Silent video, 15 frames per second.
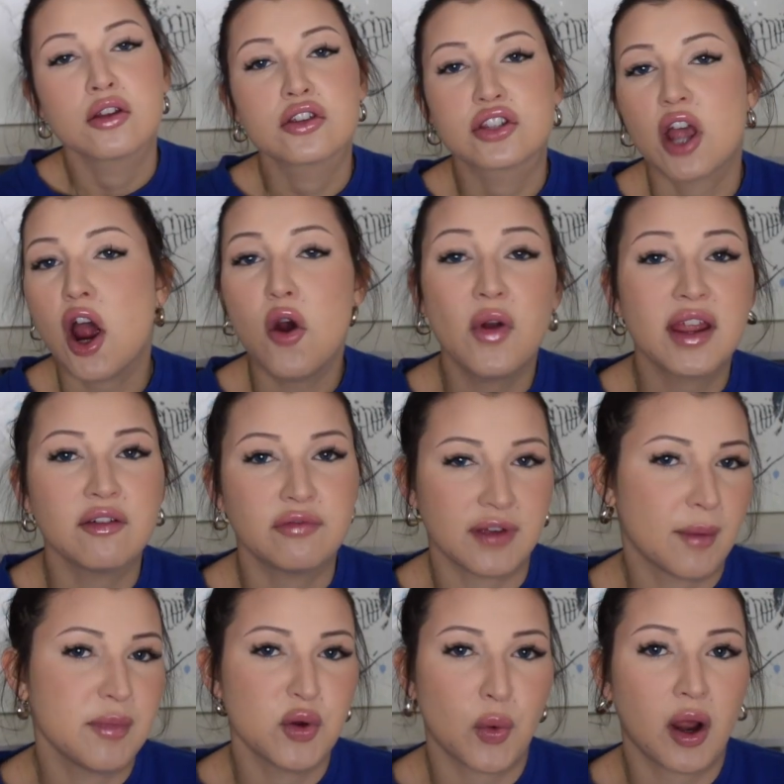So in
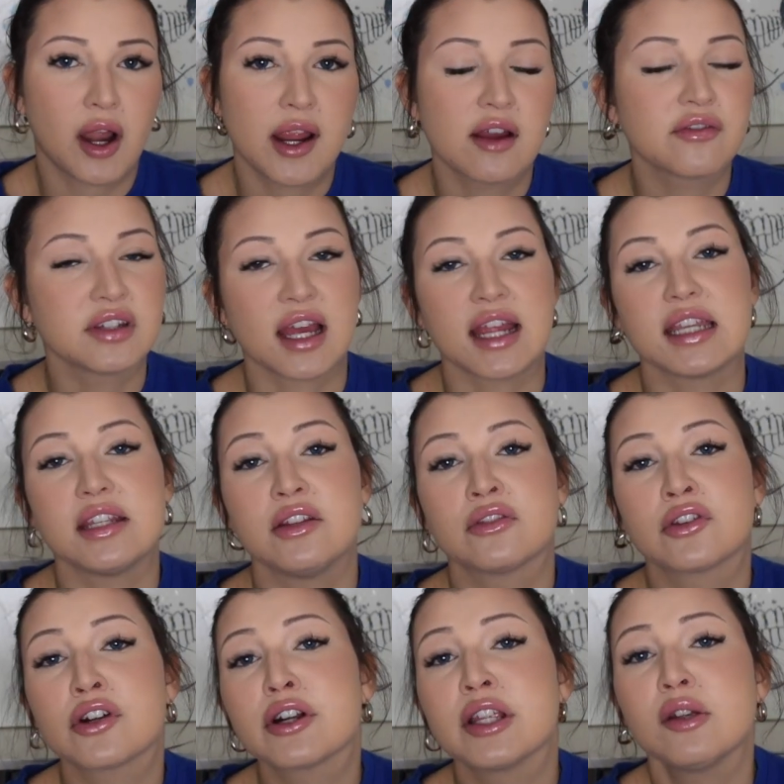February of
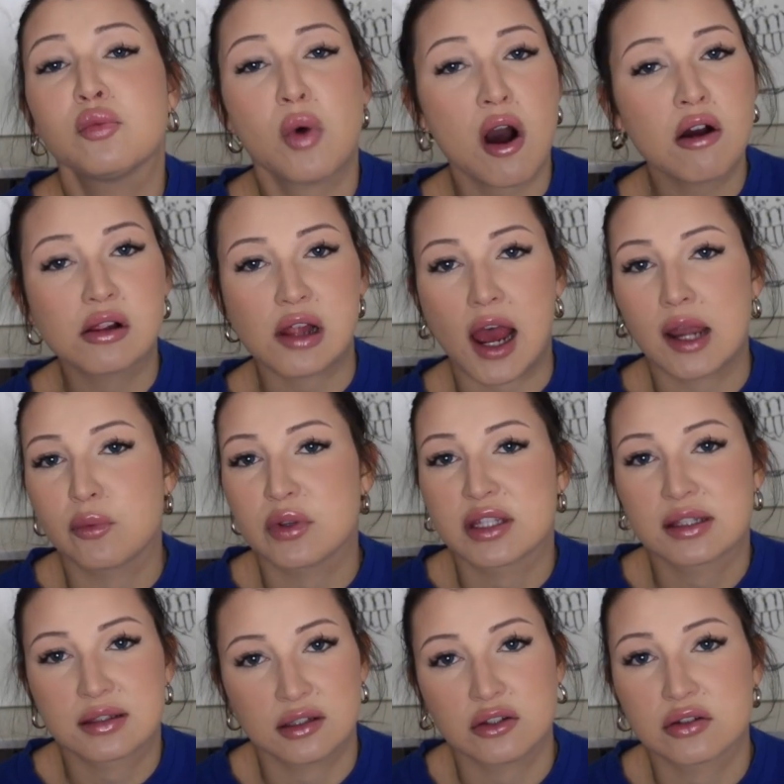1930, while Clyde was
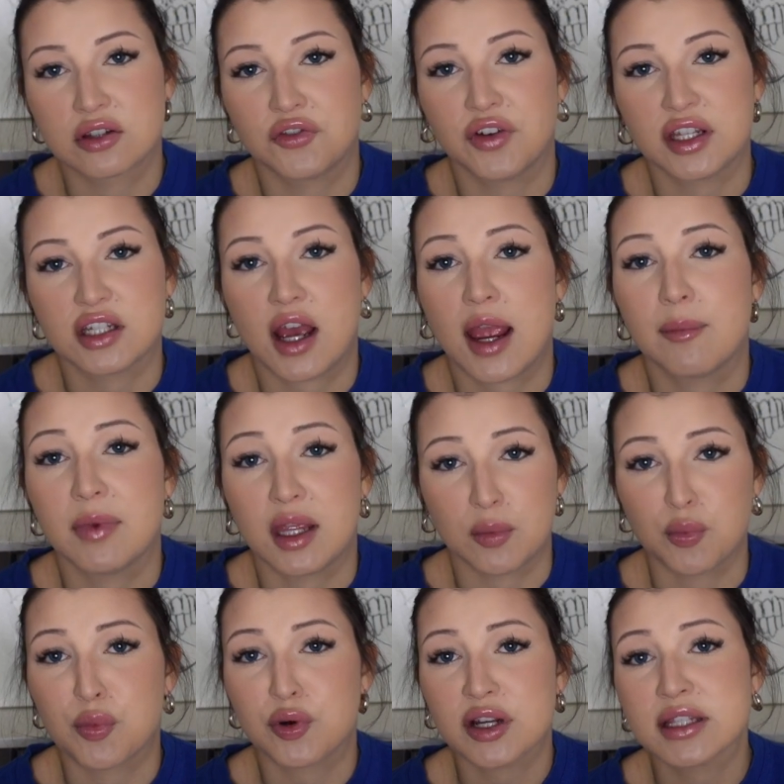still serving time
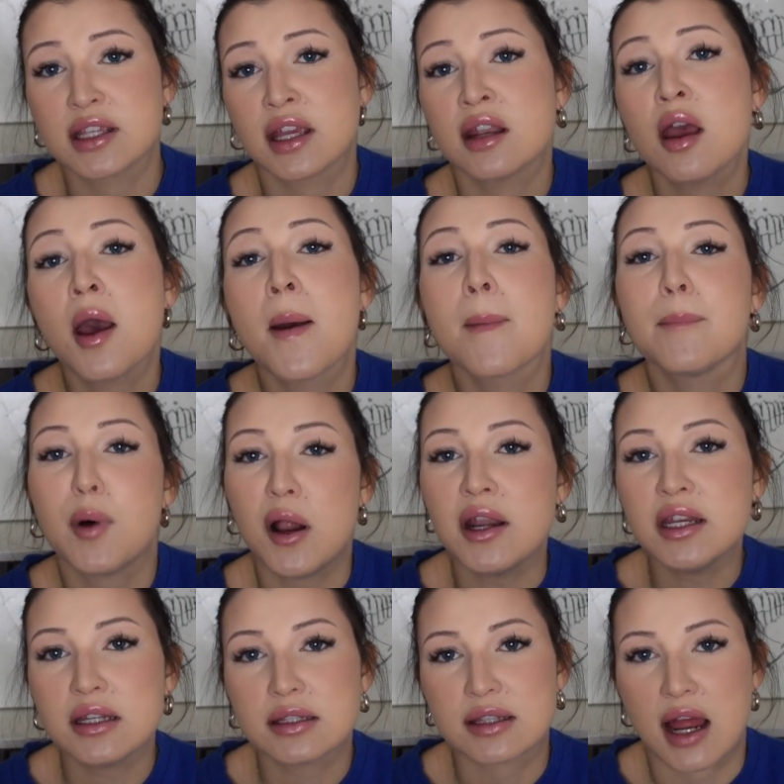in prison, Bonnie
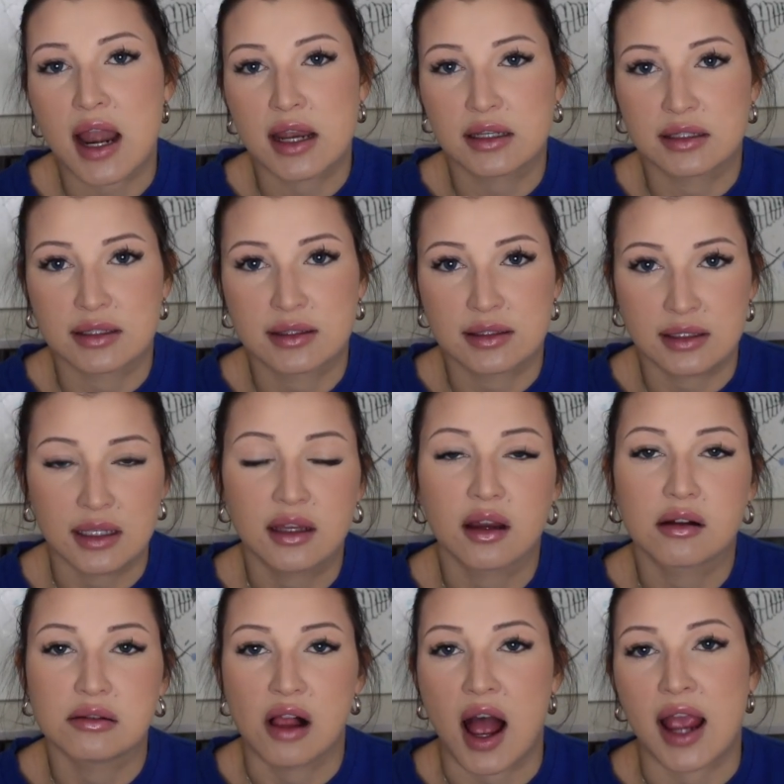decided to sneak
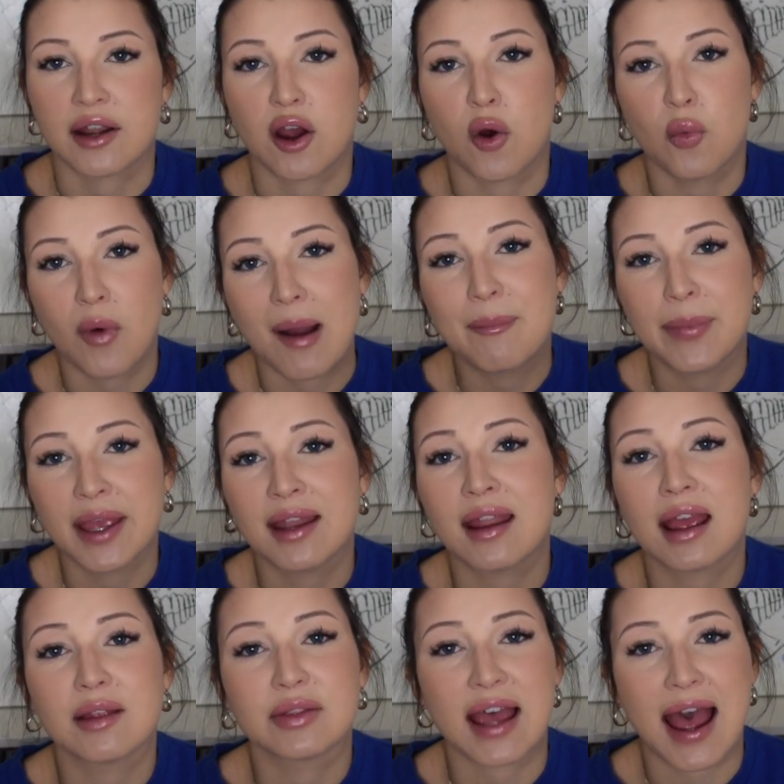Clyde a weapon
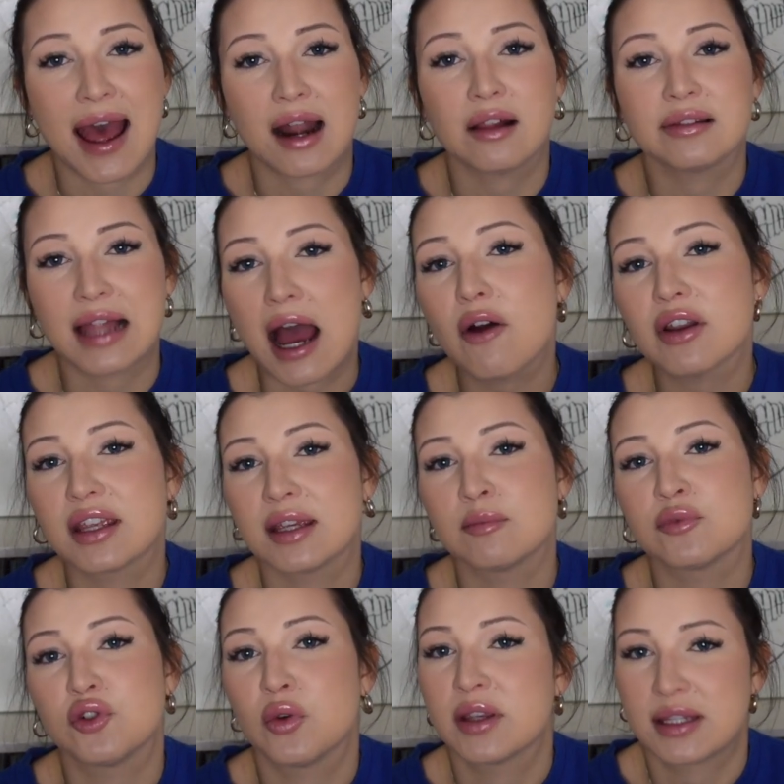that allowed him
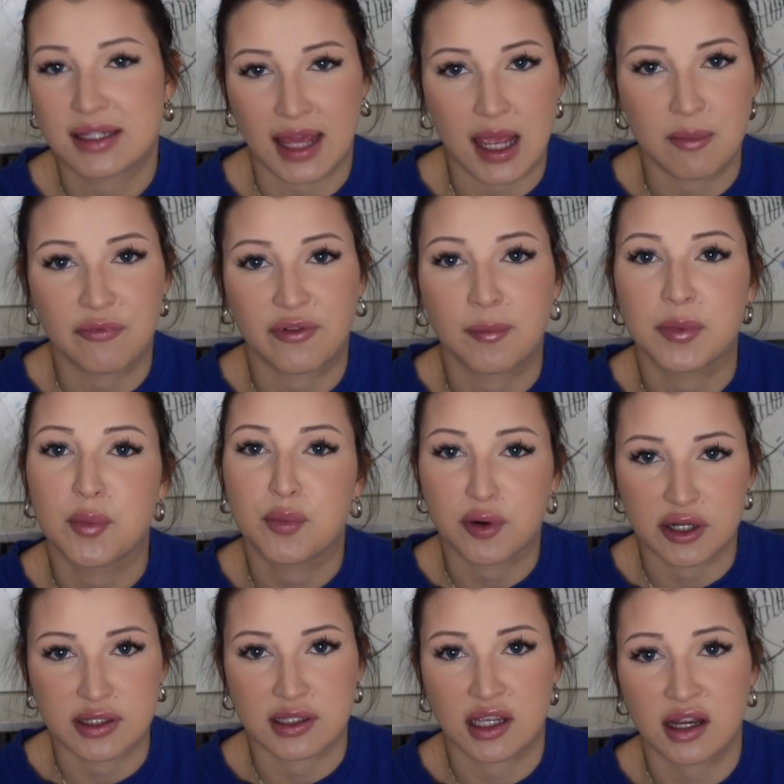to escape from the
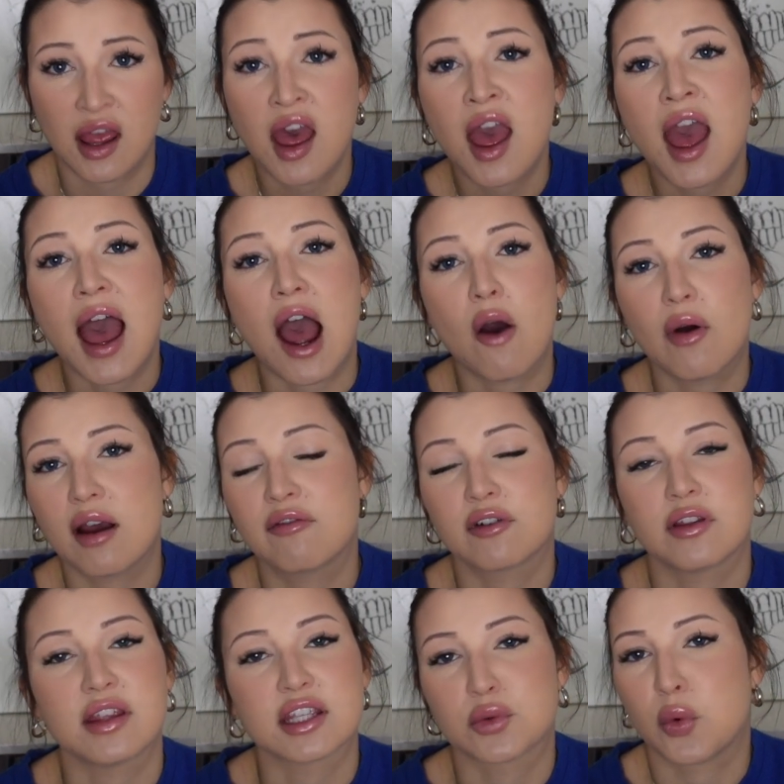prison. However,
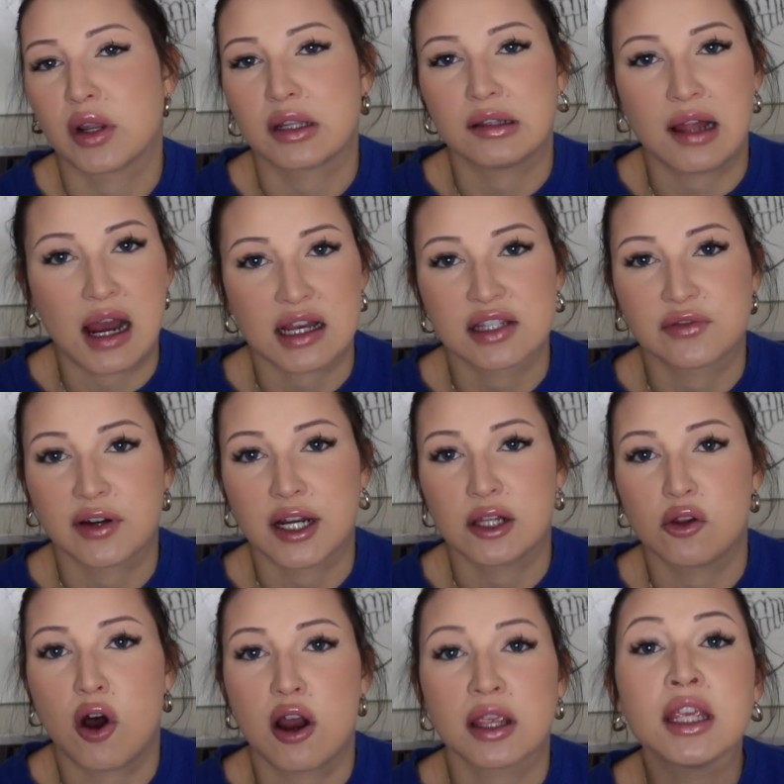this wouldn't last very
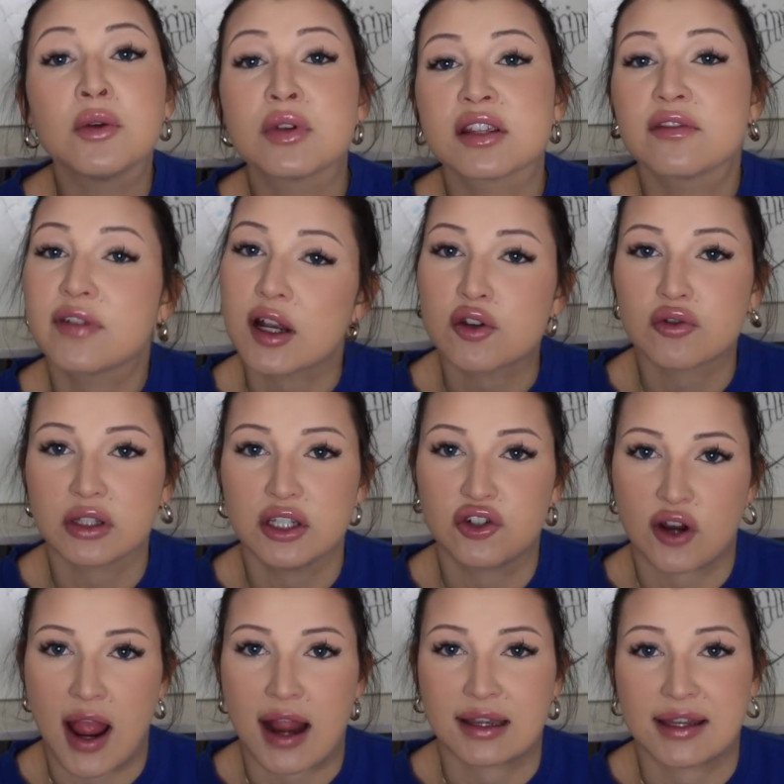long. He was eventually
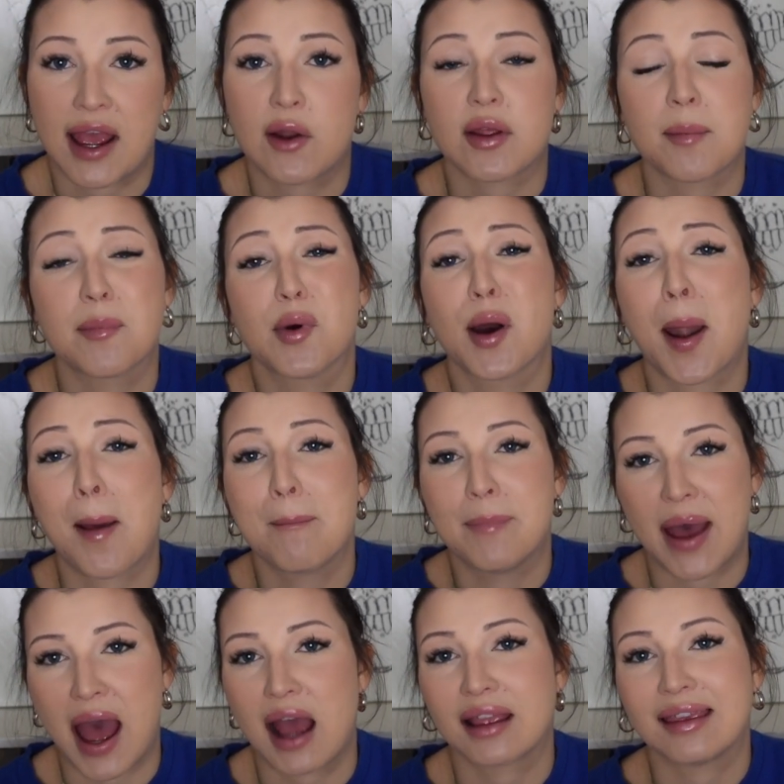tracked down and put
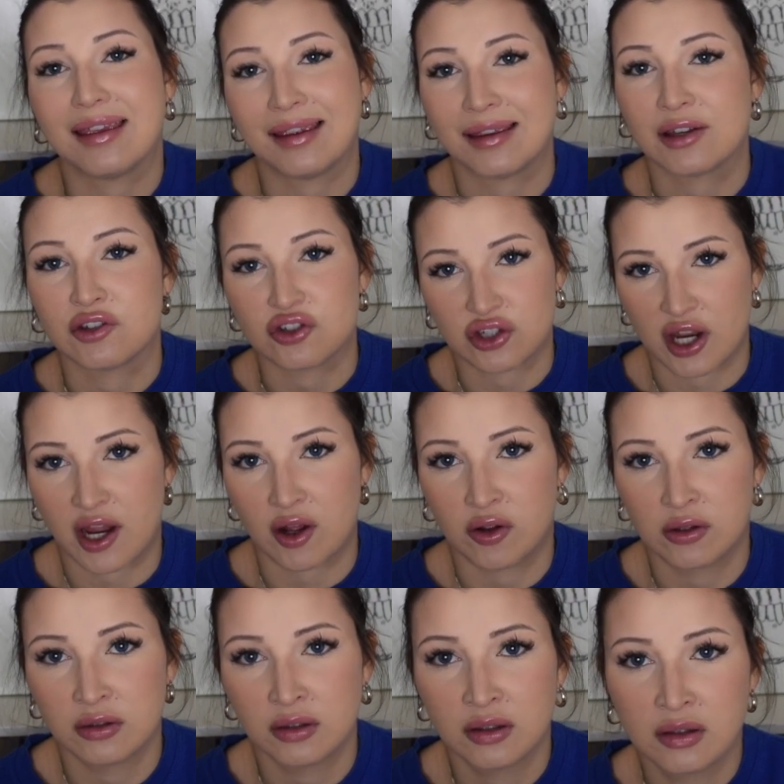back in
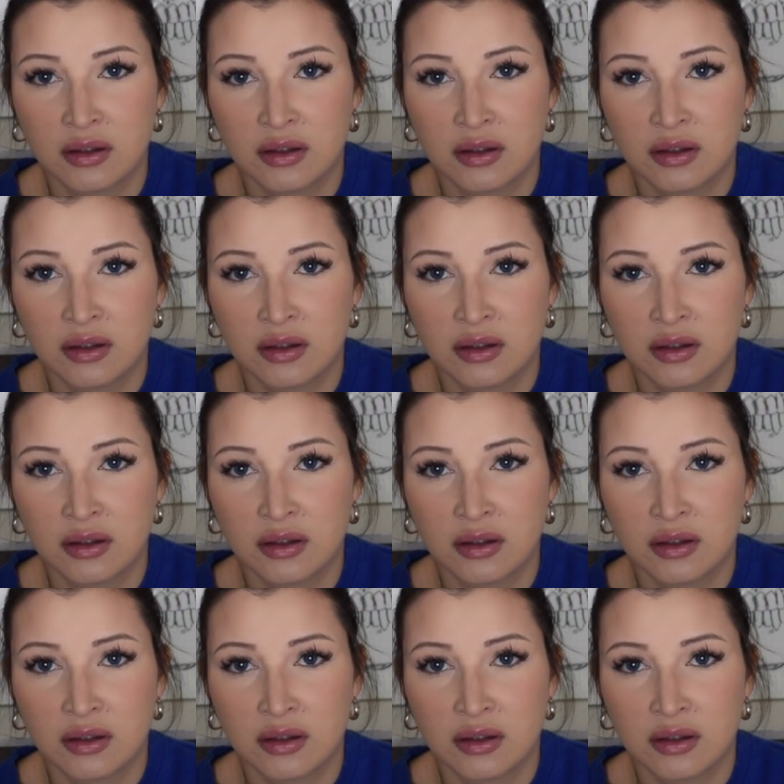jail.